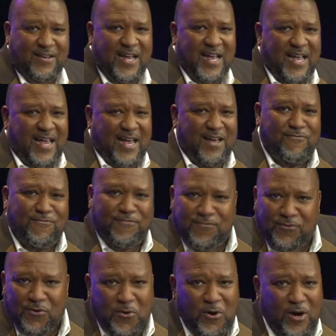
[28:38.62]
and
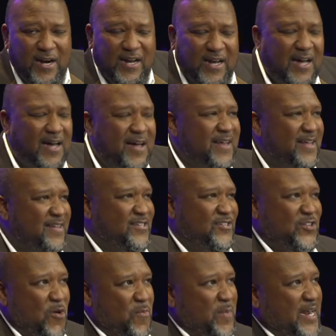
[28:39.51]
Florida,
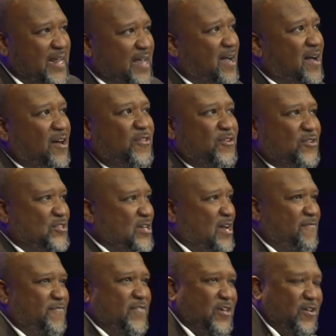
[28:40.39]
and so many others
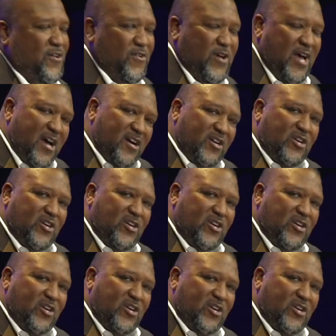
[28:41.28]
of you,